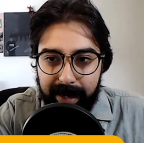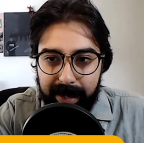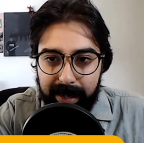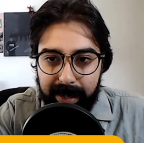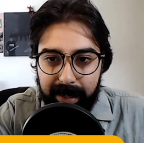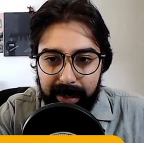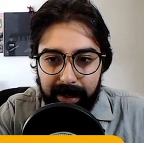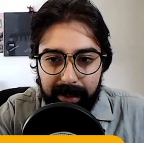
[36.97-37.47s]

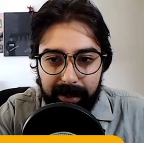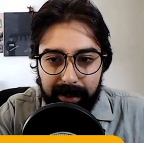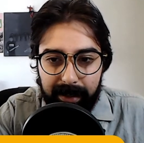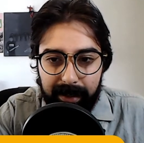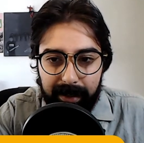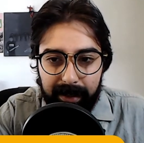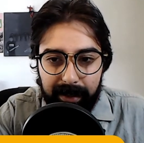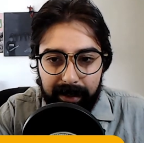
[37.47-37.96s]

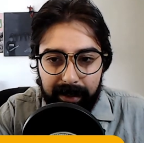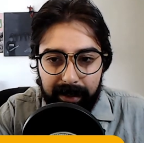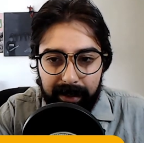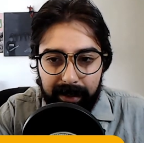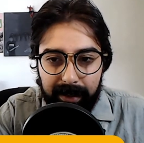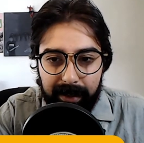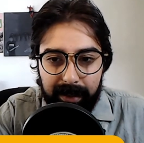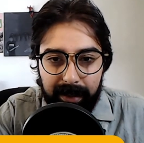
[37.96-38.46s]

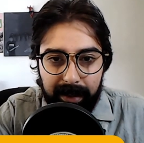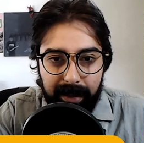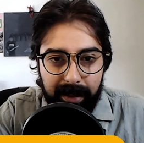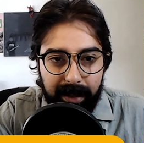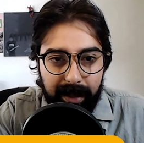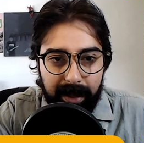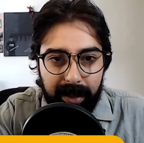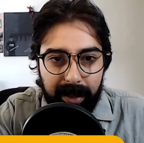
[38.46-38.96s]

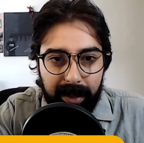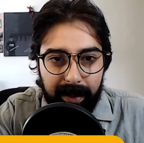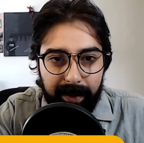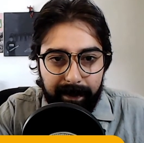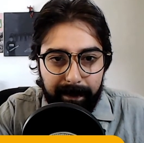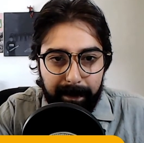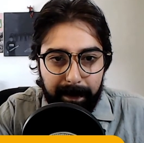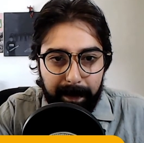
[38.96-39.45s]

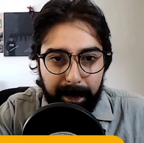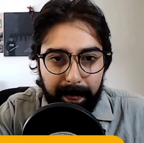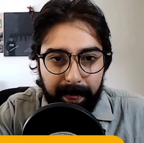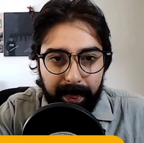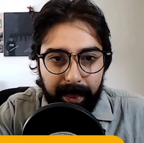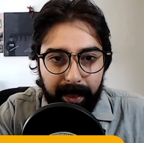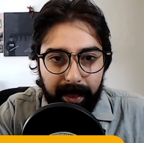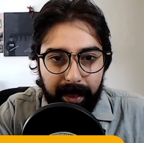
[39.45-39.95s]

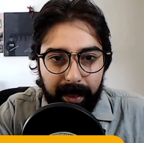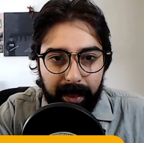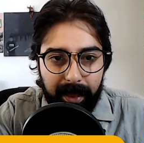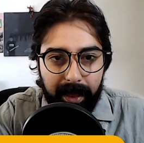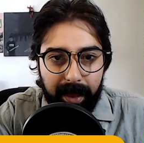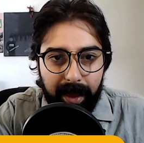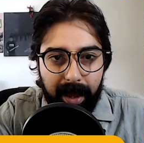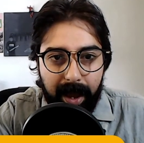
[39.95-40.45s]

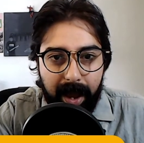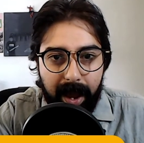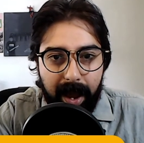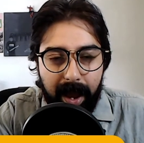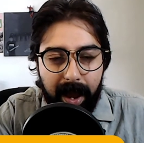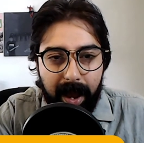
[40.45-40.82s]
Nobody speaks.